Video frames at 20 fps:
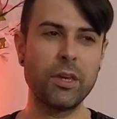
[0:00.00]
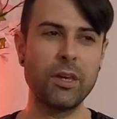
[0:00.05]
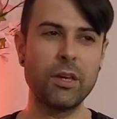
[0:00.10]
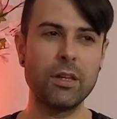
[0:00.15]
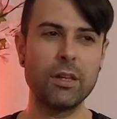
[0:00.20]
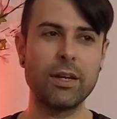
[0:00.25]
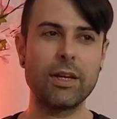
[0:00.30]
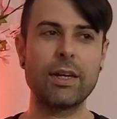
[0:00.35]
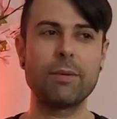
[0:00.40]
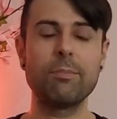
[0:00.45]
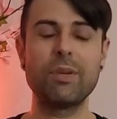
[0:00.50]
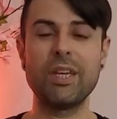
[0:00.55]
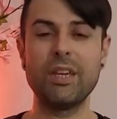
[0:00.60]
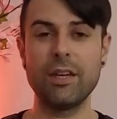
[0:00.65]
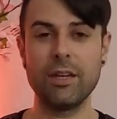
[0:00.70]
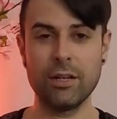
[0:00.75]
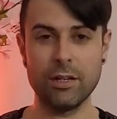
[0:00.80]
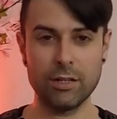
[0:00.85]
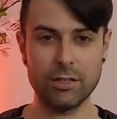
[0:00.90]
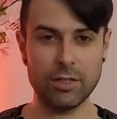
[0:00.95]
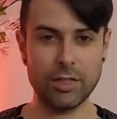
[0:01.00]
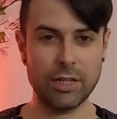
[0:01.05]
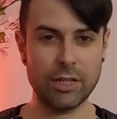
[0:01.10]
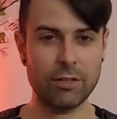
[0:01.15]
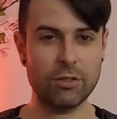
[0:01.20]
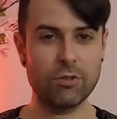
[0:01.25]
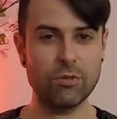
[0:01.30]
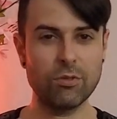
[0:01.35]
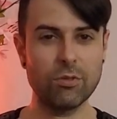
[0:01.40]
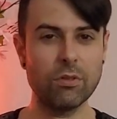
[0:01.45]
like be
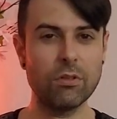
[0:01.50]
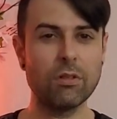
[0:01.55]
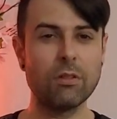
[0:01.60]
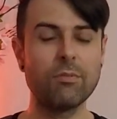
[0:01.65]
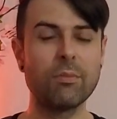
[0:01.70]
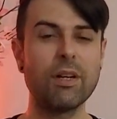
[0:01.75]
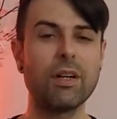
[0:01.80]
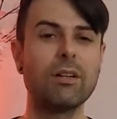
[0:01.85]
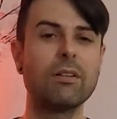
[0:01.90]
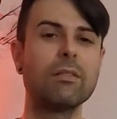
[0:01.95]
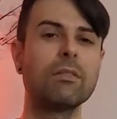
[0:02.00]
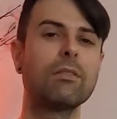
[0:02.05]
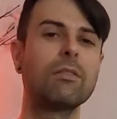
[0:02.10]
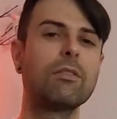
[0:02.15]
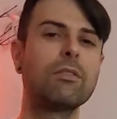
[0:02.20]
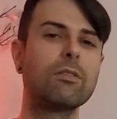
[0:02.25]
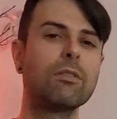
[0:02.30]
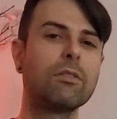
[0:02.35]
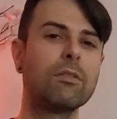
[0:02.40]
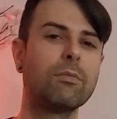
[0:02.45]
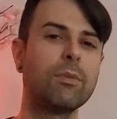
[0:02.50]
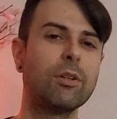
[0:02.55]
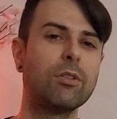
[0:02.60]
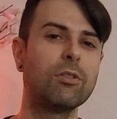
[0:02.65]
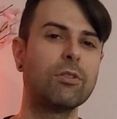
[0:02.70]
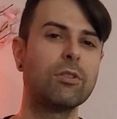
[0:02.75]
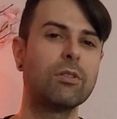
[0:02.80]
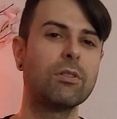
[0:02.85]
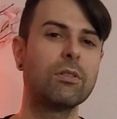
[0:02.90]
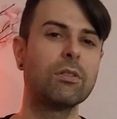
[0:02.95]
intellectual about your
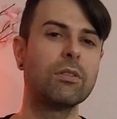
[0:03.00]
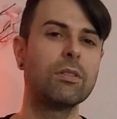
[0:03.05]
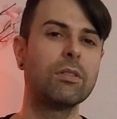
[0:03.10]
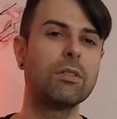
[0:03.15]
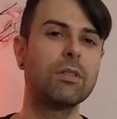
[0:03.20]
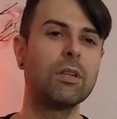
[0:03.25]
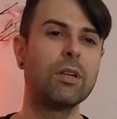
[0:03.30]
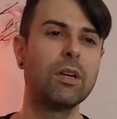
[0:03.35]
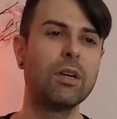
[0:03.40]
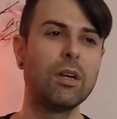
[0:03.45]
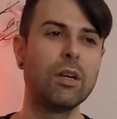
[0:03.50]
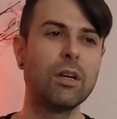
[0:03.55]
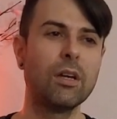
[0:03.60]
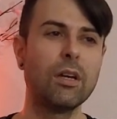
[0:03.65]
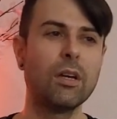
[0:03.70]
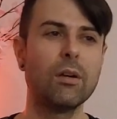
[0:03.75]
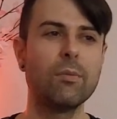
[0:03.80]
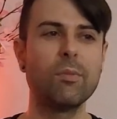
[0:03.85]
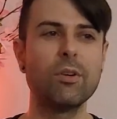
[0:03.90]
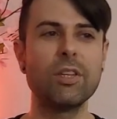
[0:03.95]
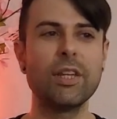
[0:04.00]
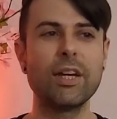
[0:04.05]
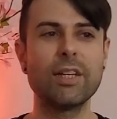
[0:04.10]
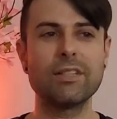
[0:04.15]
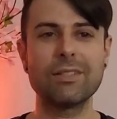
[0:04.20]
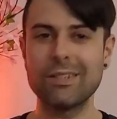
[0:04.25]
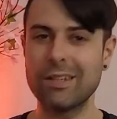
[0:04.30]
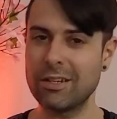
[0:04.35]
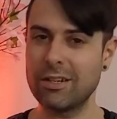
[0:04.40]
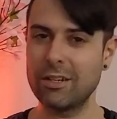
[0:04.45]
emotions. But that's
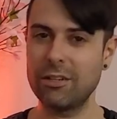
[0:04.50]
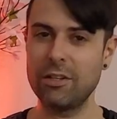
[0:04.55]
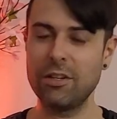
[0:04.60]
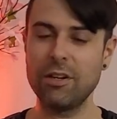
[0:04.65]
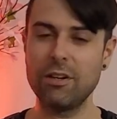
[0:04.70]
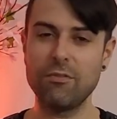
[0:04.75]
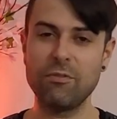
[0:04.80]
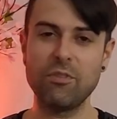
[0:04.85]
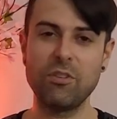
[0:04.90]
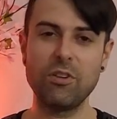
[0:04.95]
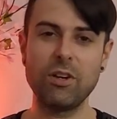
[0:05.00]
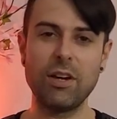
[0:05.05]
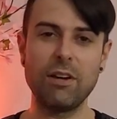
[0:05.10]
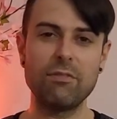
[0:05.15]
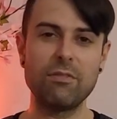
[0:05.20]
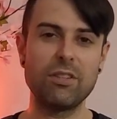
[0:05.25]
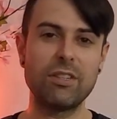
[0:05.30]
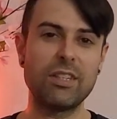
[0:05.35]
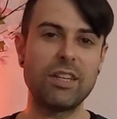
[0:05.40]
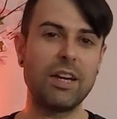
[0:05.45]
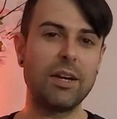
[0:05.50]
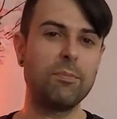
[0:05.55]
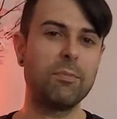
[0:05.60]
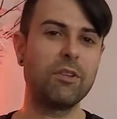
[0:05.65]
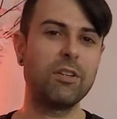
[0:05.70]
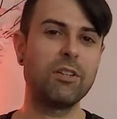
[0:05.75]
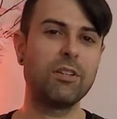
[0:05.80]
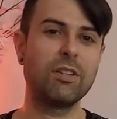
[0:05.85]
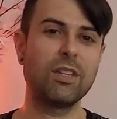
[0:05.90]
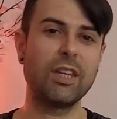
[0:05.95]
not enough. You have to tap
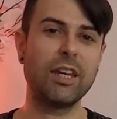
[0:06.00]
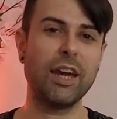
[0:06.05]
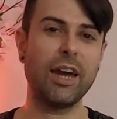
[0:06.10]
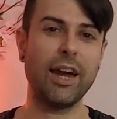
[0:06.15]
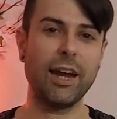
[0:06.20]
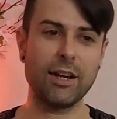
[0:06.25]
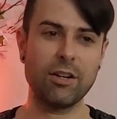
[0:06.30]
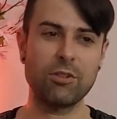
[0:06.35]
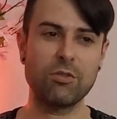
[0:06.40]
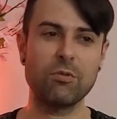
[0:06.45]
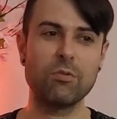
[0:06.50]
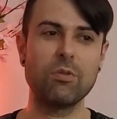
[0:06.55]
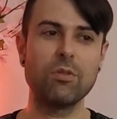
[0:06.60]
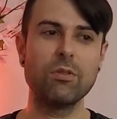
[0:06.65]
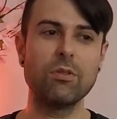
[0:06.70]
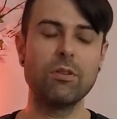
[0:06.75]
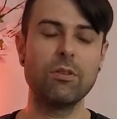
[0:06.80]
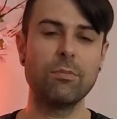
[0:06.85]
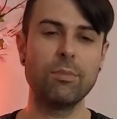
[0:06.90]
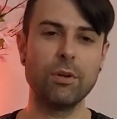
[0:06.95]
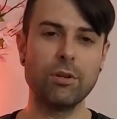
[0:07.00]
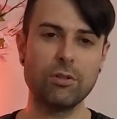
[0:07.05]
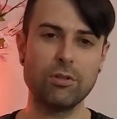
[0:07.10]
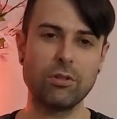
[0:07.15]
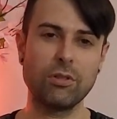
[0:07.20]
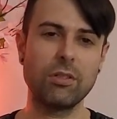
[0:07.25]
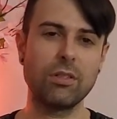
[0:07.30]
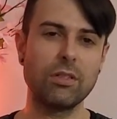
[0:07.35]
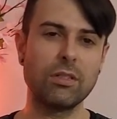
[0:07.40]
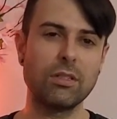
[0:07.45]
into the actual
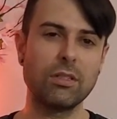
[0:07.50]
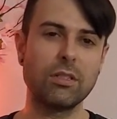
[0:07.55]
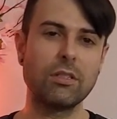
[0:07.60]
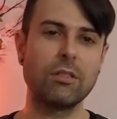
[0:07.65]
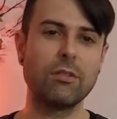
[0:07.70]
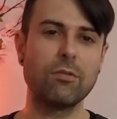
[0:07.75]
emotions, the